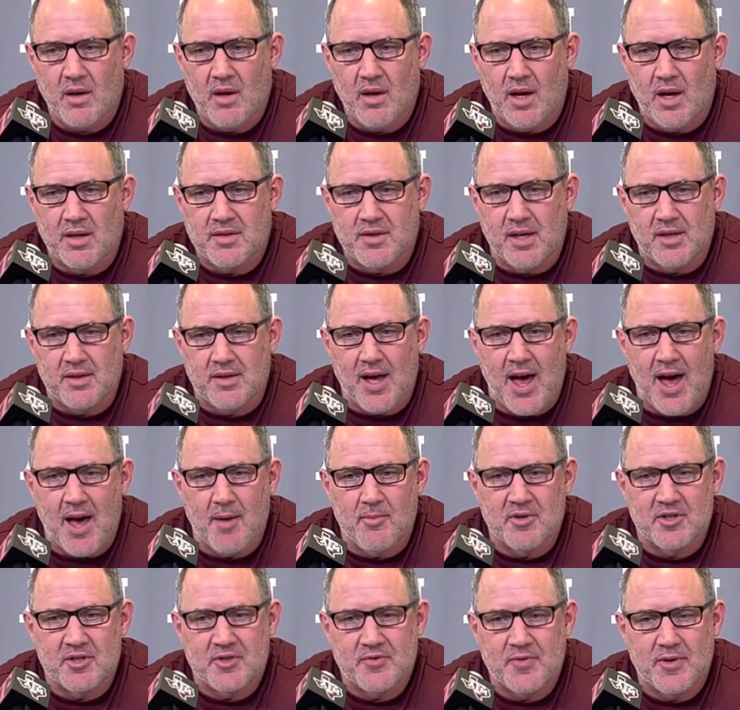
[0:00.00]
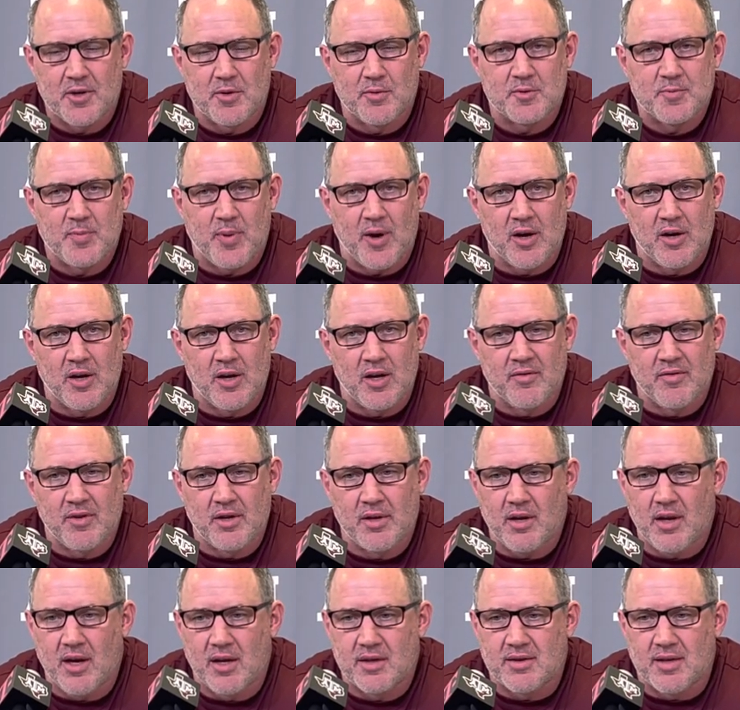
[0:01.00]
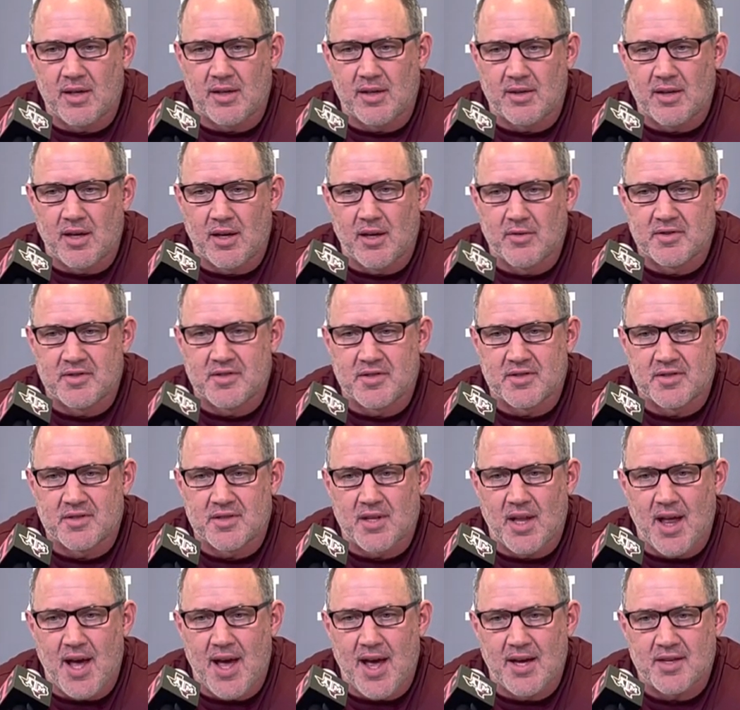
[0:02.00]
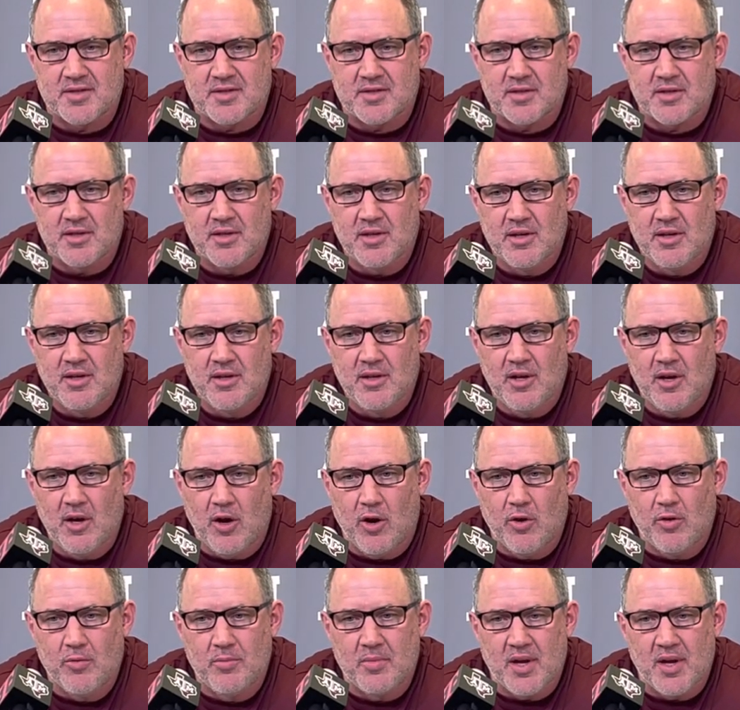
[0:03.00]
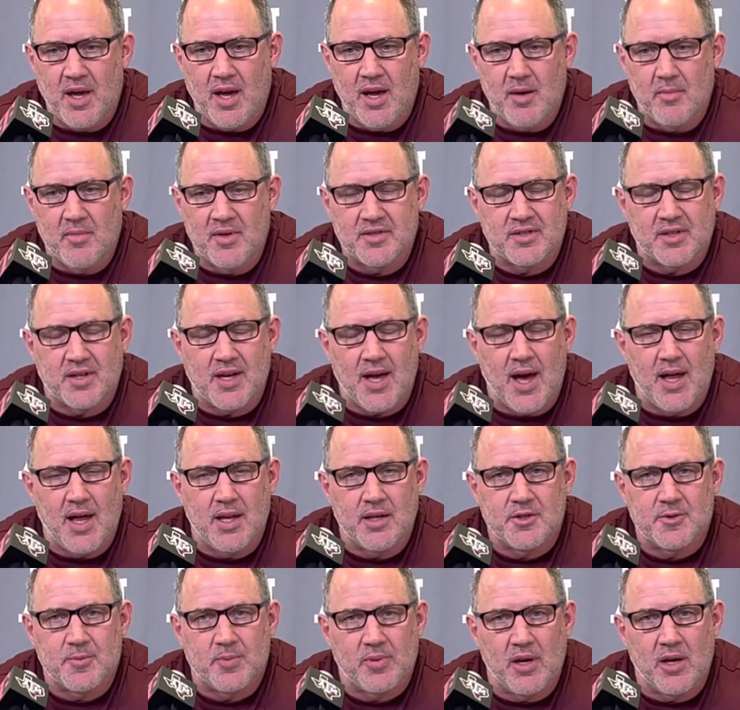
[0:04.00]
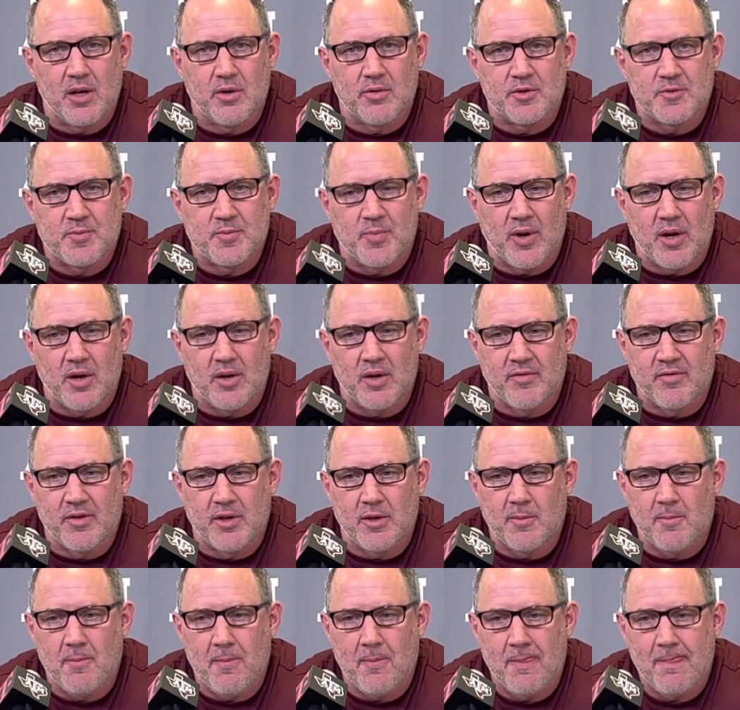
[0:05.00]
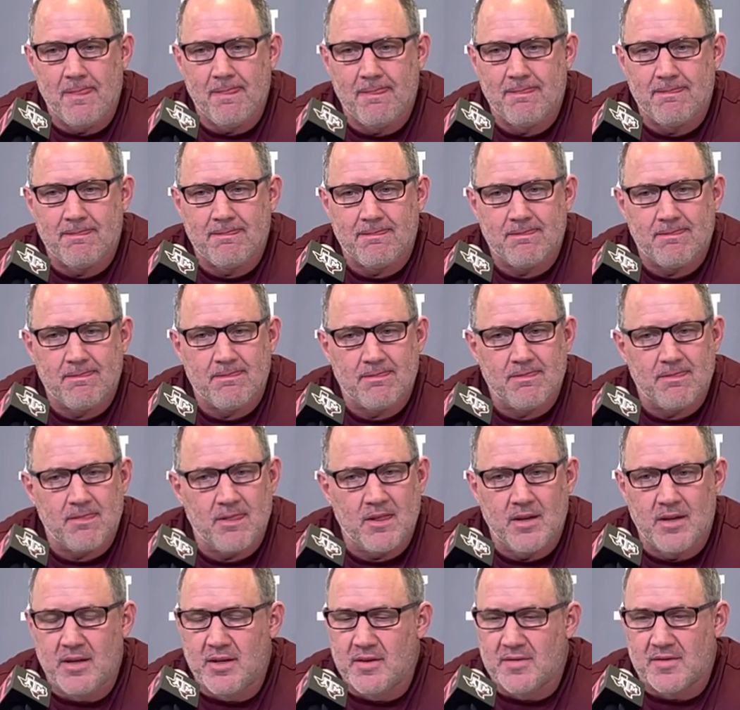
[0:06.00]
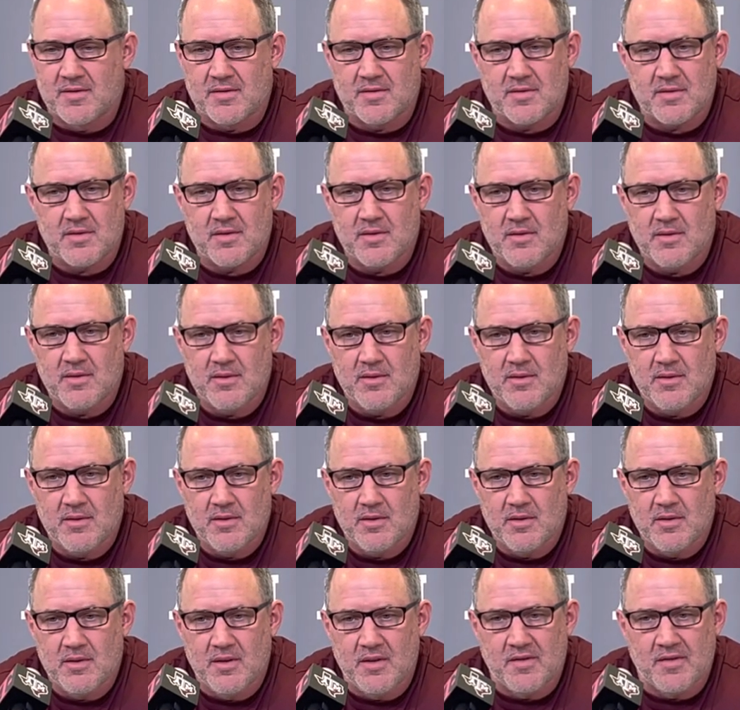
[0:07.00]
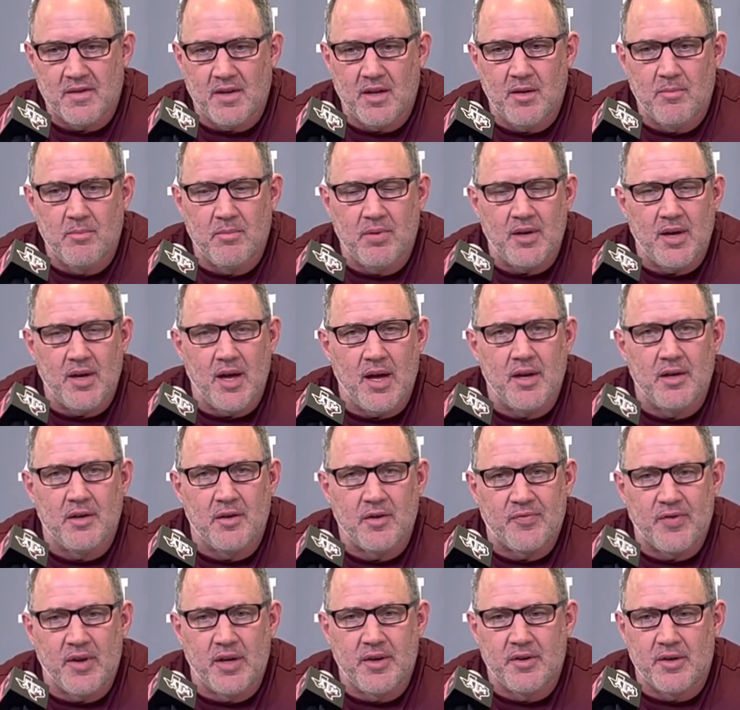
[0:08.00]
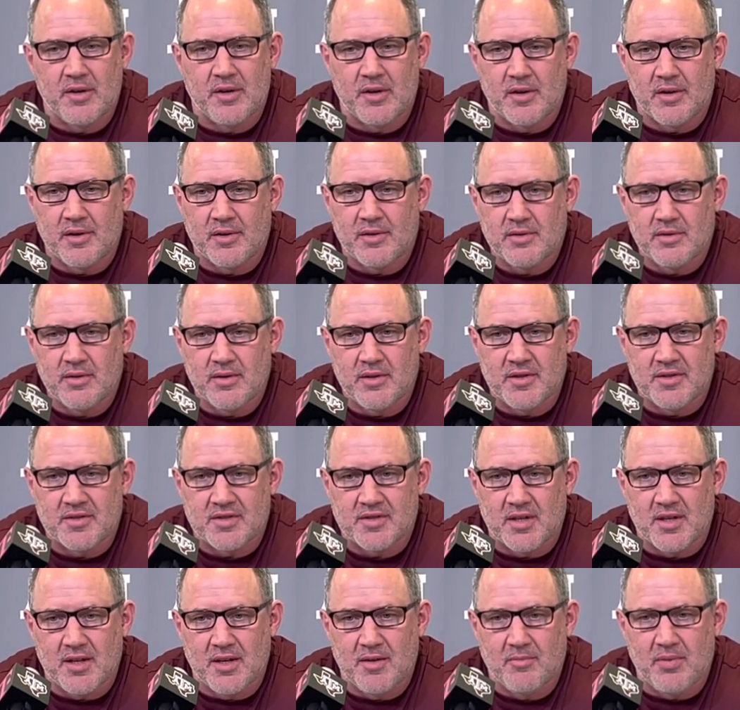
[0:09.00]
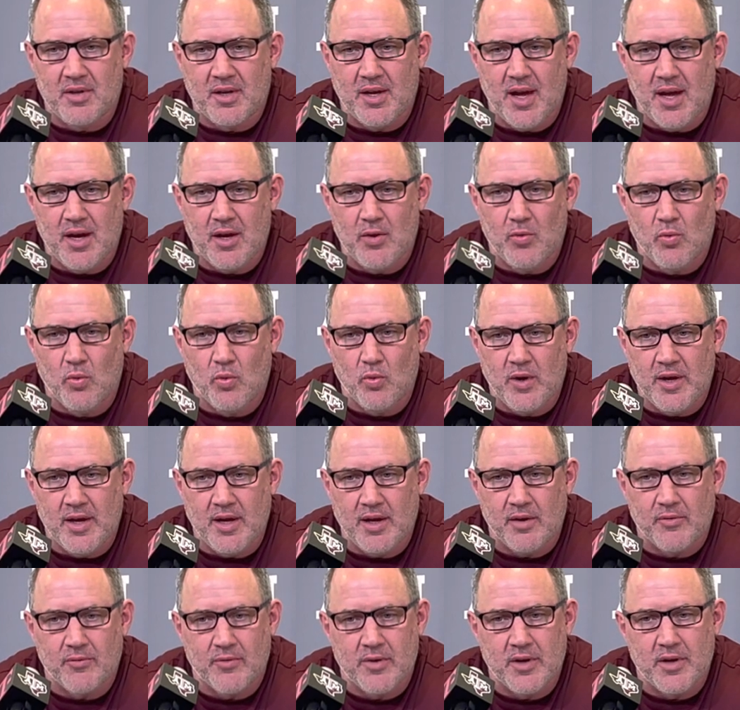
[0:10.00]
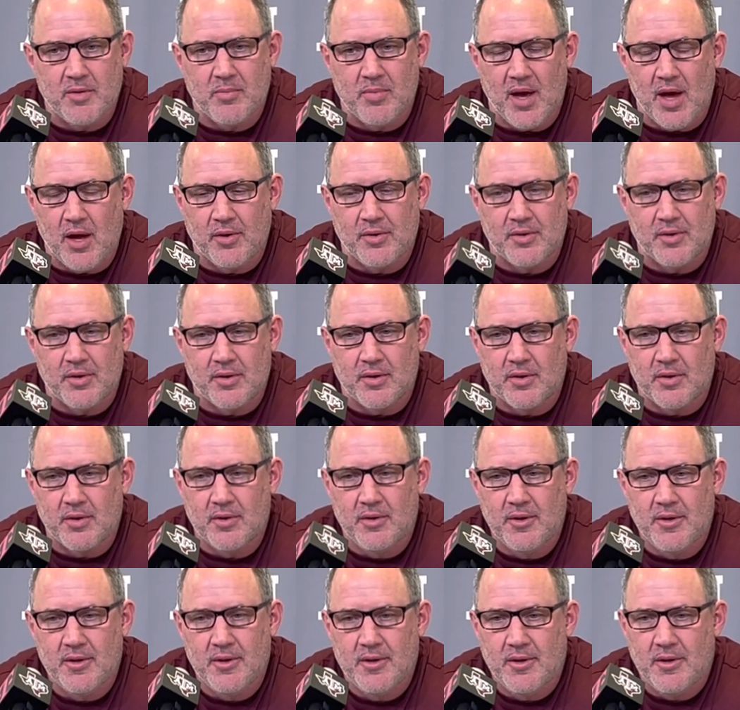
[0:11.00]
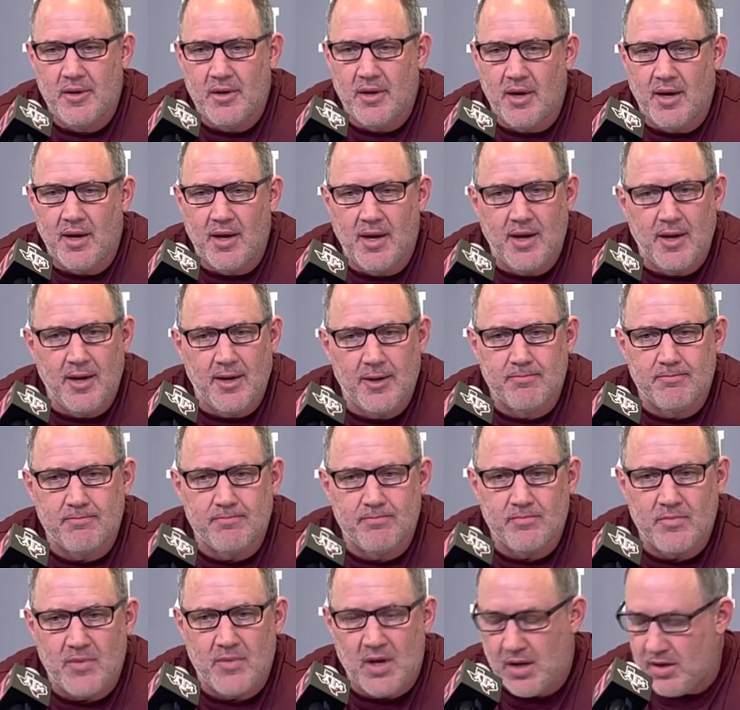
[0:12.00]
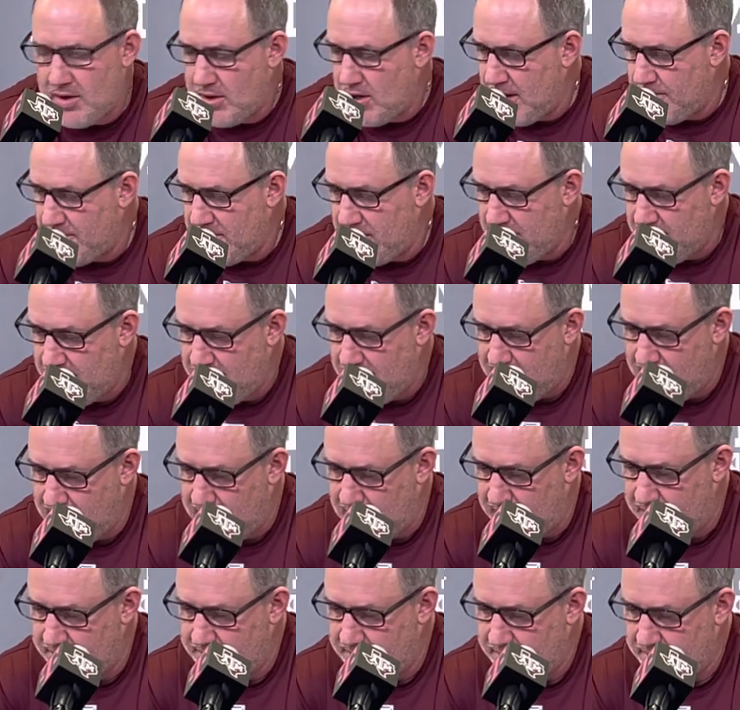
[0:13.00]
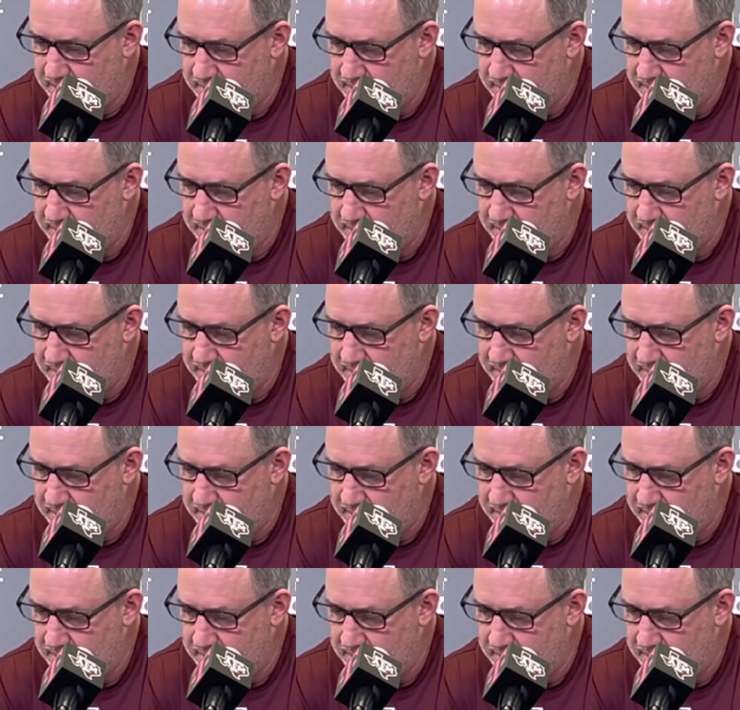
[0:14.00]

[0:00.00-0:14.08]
I think the atmosphere was part of it. I think that it was his last home game as a college player was part of it. He's an NBA defender. He's an NBA wing rebounder. I don't know how many he had.